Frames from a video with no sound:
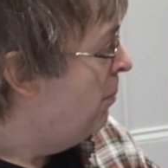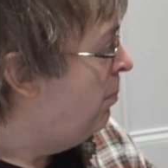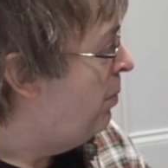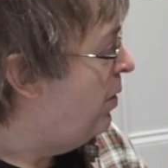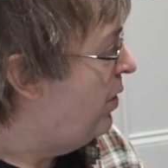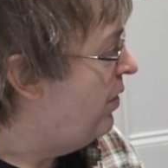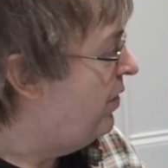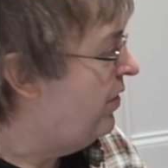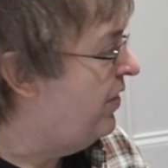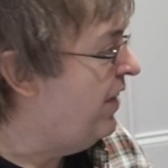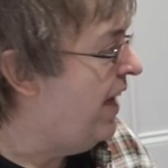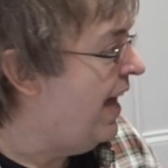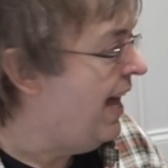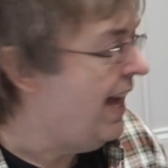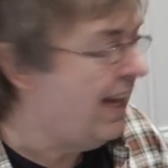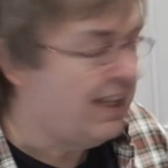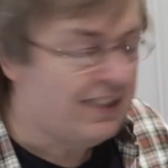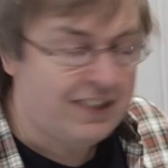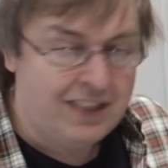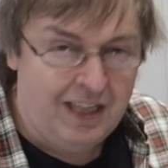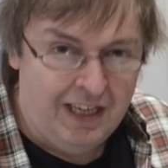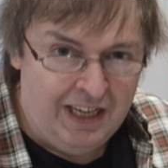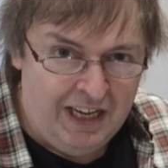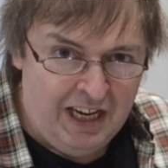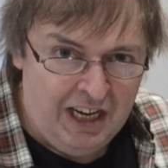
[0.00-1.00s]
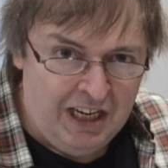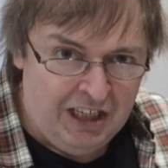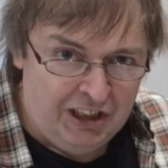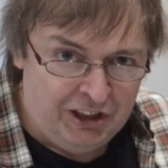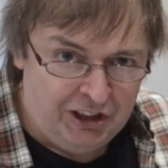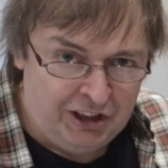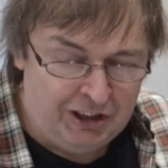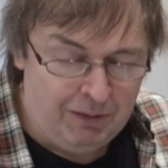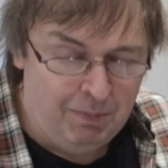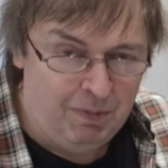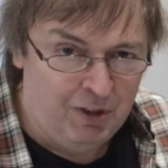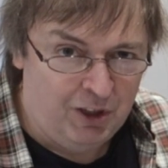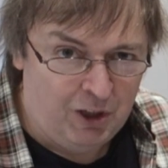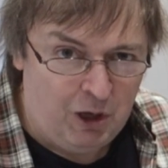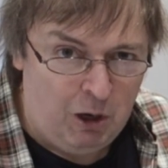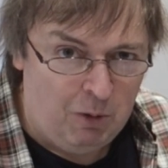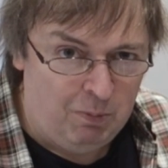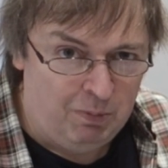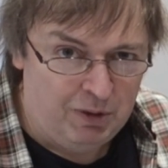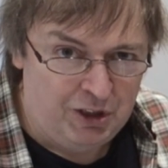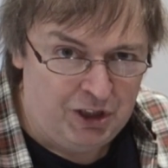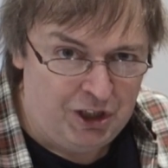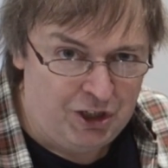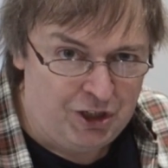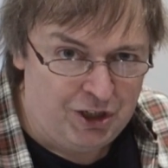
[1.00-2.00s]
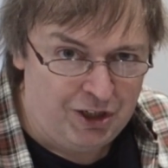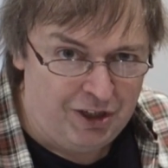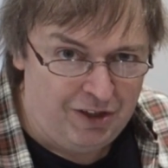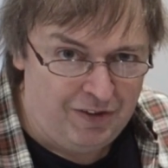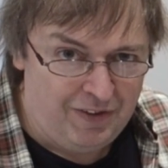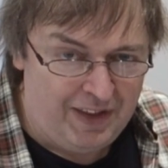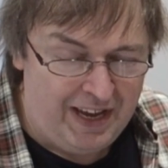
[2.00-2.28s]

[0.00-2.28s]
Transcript: But that, some of the composition